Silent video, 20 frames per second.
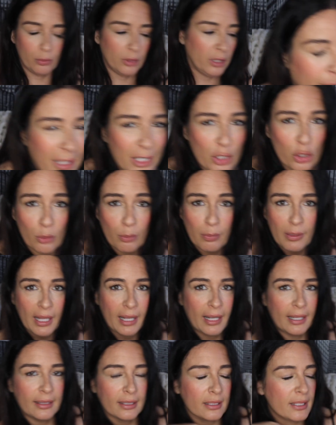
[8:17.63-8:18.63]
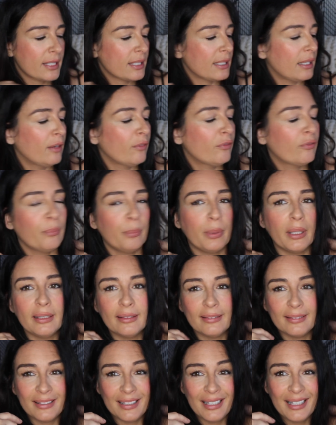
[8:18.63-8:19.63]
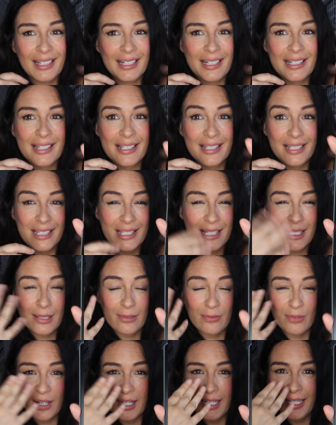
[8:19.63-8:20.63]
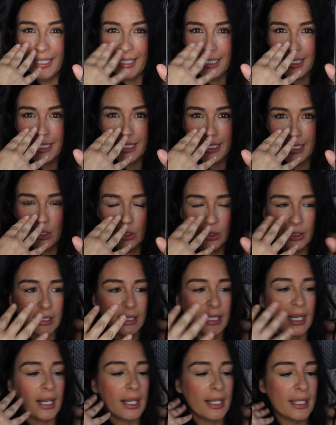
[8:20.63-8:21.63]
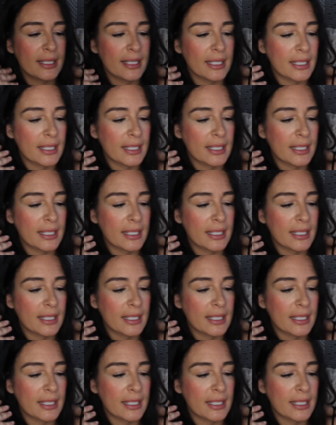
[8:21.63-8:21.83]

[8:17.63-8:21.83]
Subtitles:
make you blind and stuff, but this is very easy on the eyes.